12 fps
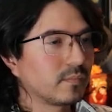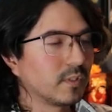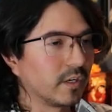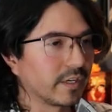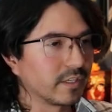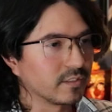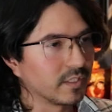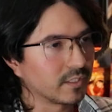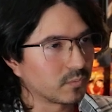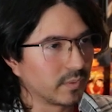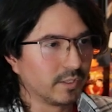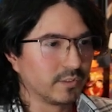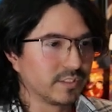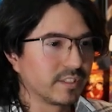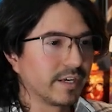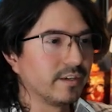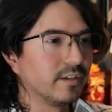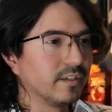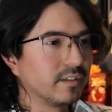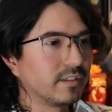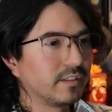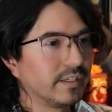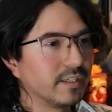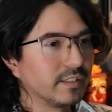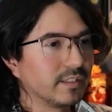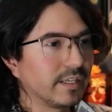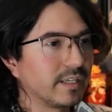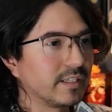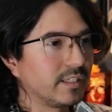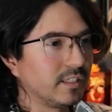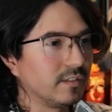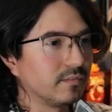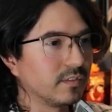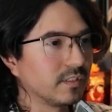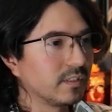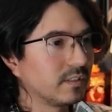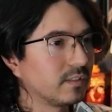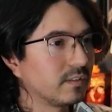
Okay, so that's what I'll decide on. Getting that Eevee.